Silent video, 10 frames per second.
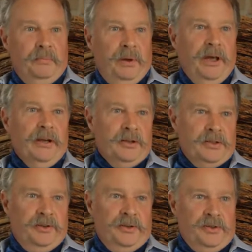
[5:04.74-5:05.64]
the panel
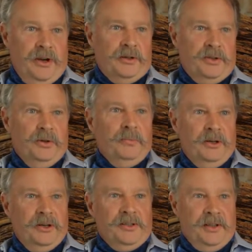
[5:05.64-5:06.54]
to the structure
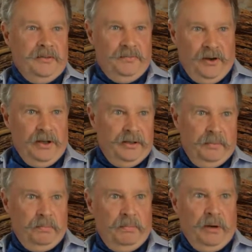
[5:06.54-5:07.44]
because they'd find
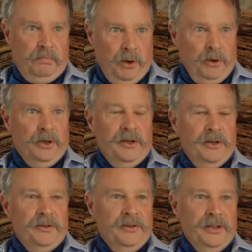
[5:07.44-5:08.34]
a purlin
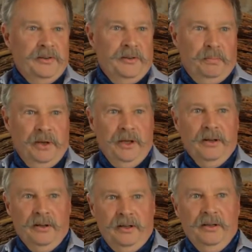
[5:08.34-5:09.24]
underneath the
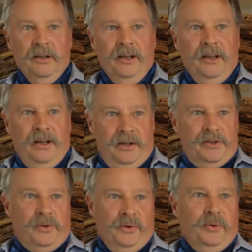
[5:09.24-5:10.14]
panel and
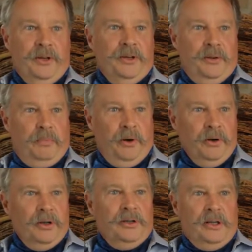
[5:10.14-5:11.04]
screw into the
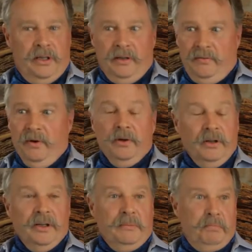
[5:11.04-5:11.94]
purlin,
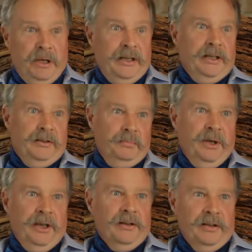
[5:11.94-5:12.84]
inadvertently pinning the
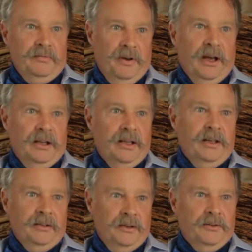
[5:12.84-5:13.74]
panel and
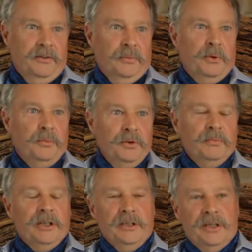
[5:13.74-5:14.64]
violating the thermal
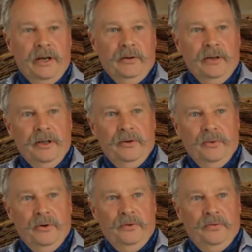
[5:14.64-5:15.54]
movement integrity of the
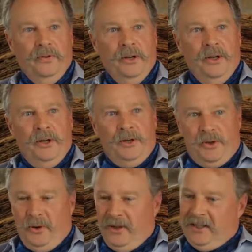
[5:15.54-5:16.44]
roof.
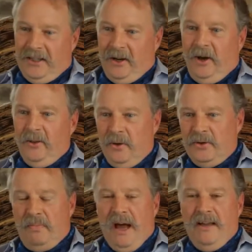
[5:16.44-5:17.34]
So they did all
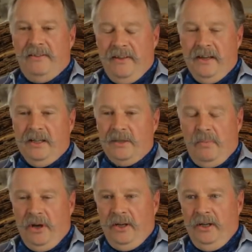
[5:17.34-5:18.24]
those bad things,
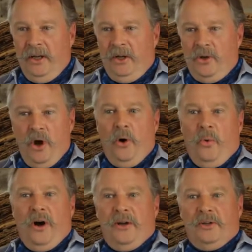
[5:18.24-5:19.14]
but no
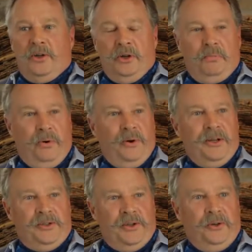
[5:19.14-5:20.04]
one could
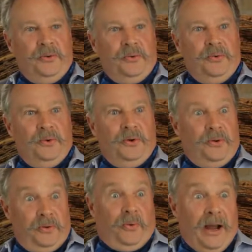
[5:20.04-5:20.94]
point to
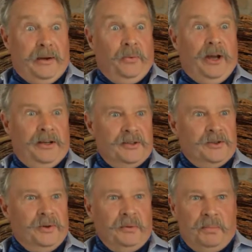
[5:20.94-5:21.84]
the right way to
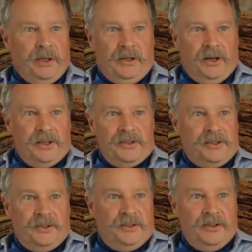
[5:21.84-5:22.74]
do it
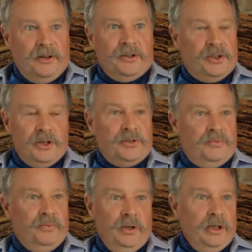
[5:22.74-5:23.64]
because there just
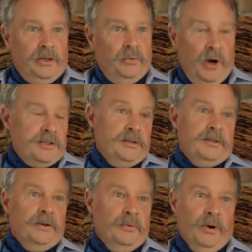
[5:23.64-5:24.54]
really
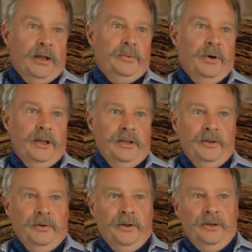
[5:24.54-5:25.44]
wasn't a right way to
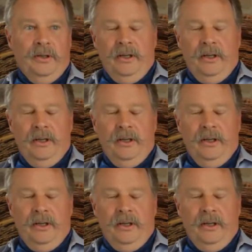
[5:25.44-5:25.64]
do it.